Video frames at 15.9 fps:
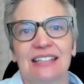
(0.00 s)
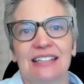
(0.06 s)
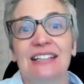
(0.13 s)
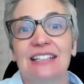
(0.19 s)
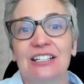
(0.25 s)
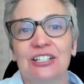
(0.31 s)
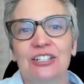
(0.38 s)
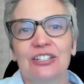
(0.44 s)
In
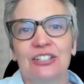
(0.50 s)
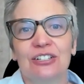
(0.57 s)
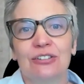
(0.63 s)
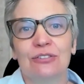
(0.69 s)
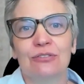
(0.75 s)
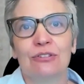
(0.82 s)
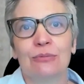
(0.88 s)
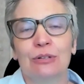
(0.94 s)
addition
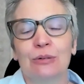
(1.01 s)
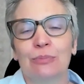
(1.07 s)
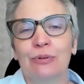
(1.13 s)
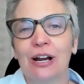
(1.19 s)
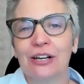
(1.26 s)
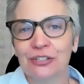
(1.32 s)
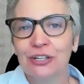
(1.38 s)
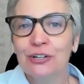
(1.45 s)
to criminal
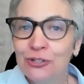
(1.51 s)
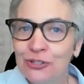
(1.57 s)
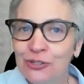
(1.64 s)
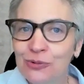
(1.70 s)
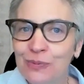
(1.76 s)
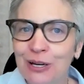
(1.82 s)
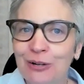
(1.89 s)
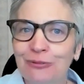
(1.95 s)

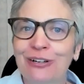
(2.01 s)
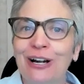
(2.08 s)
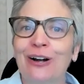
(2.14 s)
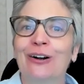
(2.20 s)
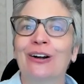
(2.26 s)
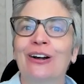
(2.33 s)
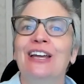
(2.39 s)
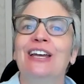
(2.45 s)
prosecutions being
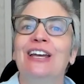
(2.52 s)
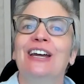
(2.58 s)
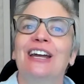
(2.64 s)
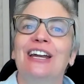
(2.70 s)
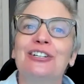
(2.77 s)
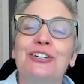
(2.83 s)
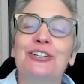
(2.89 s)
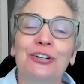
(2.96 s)
rare,
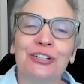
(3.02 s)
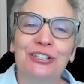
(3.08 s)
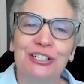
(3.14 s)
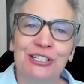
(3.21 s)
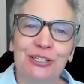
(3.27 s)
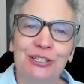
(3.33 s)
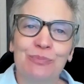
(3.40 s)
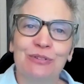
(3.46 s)
internal
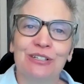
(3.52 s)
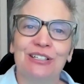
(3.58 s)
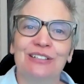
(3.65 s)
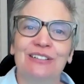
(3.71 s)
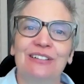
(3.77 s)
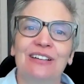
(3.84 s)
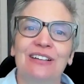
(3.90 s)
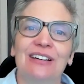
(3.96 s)

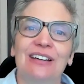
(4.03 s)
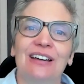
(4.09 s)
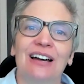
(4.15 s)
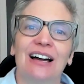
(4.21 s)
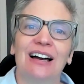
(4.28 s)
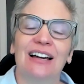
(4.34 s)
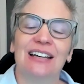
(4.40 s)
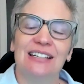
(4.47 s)
discipline
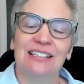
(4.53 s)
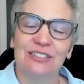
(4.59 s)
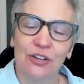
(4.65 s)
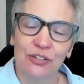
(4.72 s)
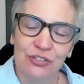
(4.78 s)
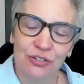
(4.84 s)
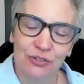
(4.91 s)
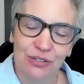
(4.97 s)
uh, is
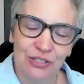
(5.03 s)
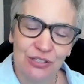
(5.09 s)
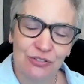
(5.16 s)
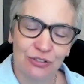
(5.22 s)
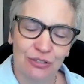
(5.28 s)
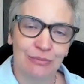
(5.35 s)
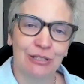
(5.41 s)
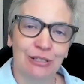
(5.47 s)
also
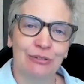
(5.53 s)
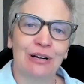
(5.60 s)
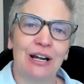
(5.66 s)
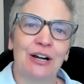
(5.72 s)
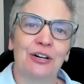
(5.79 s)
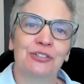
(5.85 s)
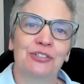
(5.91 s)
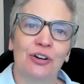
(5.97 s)
extremely
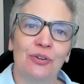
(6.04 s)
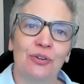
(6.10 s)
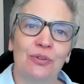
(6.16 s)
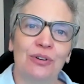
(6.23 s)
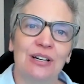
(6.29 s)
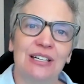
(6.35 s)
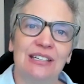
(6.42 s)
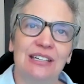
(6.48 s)
rare.
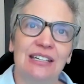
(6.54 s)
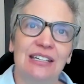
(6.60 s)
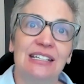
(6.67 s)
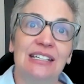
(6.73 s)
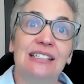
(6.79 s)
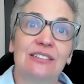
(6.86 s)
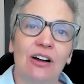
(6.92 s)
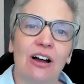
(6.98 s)
So it, it
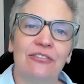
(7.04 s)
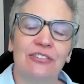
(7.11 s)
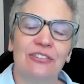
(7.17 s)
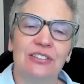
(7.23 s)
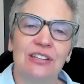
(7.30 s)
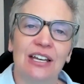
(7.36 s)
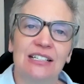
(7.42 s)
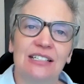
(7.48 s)
is
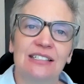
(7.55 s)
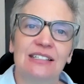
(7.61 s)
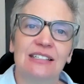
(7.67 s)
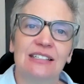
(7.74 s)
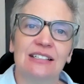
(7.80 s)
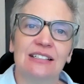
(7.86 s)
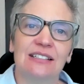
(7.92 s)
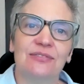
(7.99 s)
often that it's
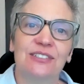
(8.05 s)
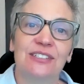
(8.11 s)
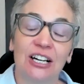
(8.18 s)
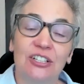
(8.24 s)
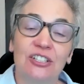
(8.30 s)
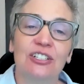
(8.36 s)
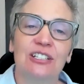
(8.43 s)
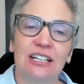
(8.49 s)
the
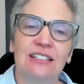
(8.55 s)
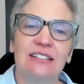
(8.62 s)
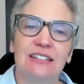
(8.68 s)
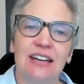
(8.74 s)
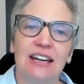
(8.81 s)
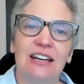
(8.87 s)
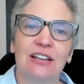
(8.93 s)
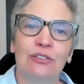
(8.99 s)
Section
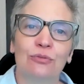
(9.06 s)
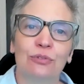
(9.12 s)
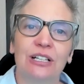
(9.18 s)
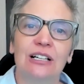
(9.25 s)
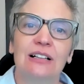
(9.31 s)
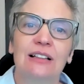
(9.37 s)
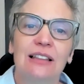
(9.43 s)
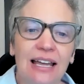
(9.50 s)

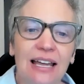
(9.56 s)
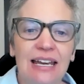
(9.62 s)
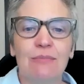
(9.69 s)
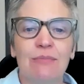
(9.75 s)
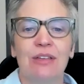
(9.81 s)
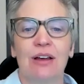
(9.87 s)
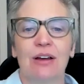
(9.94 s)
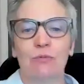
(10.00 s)
1983
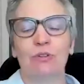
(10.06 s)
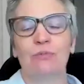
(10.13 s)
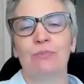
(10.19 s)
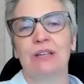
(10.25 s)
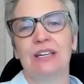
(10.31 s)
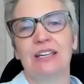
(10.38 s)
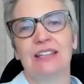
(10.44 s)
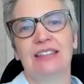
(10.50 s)
claim that would
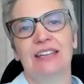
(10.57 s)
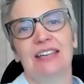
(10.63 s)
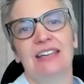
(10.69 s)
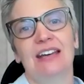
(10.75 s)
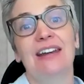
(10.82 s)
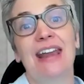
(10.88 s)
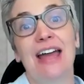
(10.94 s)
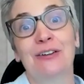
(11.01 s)
be
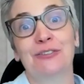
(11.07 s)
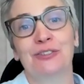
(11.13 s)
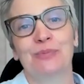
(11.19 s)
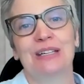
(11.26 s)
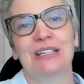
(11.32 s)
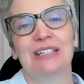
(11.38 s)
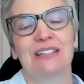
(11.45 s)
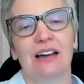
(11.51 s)
the
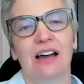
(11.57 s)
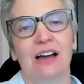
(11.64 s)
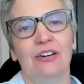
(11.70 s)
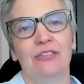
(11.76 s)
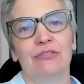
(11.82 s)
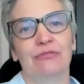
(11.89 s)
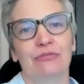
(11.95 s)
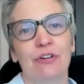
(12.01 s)
announcement
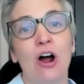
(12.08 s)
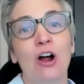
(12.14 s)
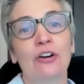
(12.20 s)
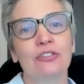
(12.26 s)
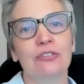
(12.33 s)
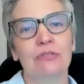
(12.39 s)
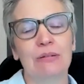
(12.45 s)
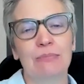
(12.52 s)
of
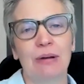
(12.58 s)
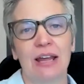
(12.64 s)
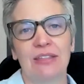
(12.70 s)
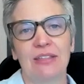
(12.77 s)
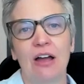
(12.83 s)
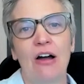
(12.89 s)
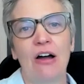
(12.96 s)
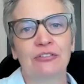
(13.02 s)
wrongdoing by
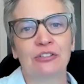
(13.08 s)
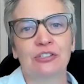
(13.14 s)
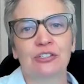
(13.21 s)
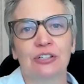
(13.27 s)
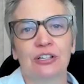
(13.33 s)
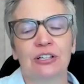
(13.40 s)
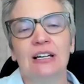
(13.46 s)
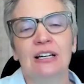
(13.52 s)
the
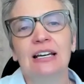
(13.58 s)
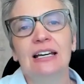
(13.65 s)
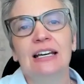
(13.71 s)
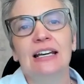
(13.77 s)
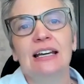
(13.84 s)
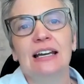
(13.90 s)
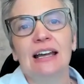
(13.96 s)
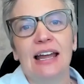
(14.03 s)
officer,
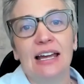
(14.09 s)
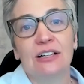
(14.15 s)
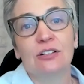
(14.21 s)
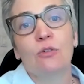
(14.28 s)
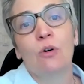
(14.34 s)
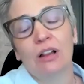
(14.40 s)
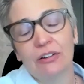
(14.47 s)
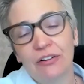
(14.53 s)

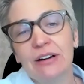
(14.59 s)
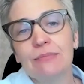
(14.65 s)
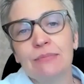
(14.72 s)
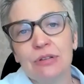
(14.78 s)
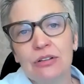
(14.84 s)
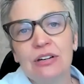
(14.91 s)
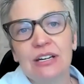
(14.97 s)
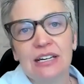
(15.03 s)
and qualified
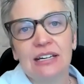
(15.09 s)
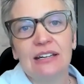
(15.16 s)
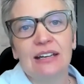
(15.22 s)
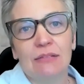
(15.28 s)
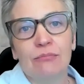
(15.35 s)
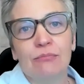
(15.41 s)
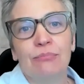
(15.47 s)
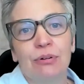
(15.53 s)
immunity
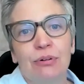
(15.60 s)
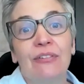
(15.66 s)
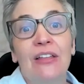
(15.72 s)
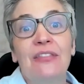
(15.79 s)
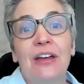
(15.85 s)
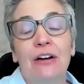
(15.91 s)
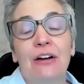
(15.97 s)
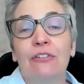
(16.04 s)
can
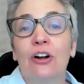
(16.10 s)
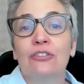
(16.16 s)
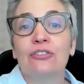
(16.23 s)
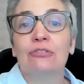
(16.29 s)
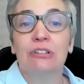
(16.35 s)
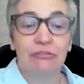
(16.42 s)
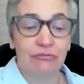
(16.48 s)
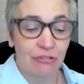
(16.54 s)
prevent that
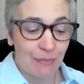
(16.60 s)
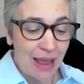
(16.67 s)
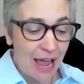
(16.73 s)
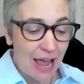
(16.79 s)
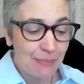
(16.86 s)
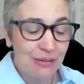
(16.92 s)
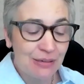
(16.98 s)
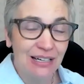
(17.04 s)
wrongdoing from
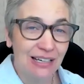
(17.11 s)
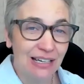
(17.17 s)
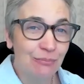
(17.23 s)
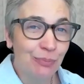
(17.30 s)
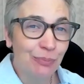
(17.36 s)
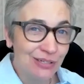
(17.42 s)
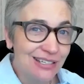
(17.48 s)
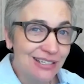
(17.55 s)
happening
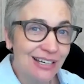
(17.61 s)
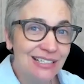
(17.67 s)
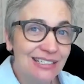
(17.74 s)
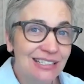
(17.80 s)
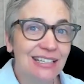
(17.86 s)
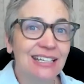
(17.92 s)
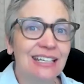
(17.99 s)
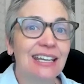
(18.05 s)
in
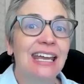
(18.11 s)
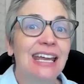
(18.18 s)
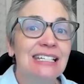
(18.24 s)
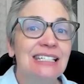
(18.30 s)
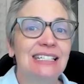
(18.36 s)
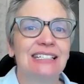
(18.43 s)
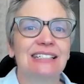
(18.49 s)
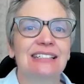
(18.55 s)
precisely the
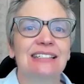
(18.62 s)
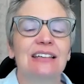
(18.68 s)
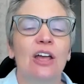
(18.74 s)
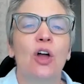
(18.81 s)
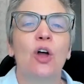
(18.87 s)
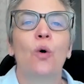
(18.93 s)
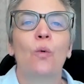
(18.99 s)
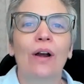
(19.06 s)
cases
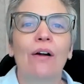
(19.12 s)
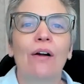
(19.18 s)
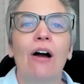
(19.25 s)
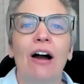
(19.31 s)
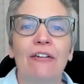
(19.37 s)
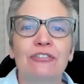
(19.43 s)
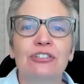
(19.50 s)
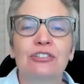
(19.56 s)
where
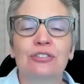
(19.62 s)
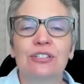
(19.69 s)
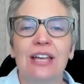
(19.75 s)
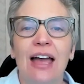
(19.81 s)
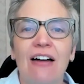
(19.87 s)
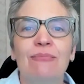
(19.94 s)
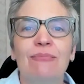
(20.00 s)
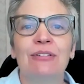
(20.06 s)
officers
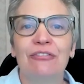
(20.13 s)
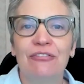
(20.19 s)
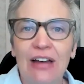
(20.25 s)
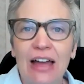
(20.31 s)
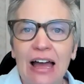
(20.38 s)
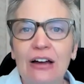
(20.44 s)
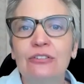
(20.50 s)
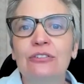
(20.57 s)
have been
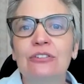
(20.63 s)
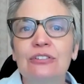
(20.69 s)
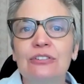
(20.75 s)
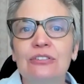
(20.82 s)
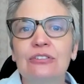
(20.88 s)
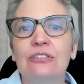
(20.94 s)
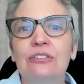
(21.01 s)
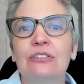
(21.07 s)
found
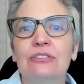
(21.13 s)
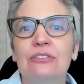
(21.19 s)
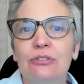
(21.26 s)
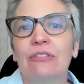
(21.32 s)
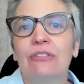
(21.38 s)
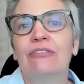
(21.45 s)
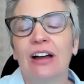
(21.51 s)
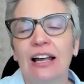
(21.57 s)

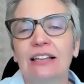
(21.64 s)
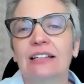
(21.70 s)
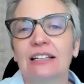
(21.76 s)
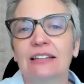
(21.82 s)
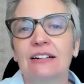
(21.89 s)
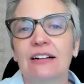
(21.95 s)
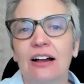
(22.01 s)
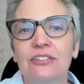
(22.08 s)
to have
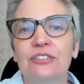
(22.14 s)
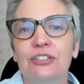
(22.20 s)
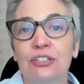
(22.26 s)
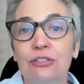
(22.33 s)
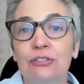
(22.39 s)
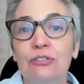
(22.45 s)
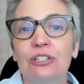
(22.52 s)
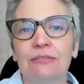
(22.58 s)
violated the
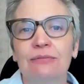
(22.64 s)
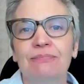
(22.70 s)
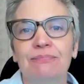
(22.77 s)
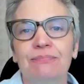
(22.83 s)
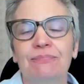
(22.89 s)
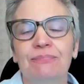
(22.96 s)
Constitution.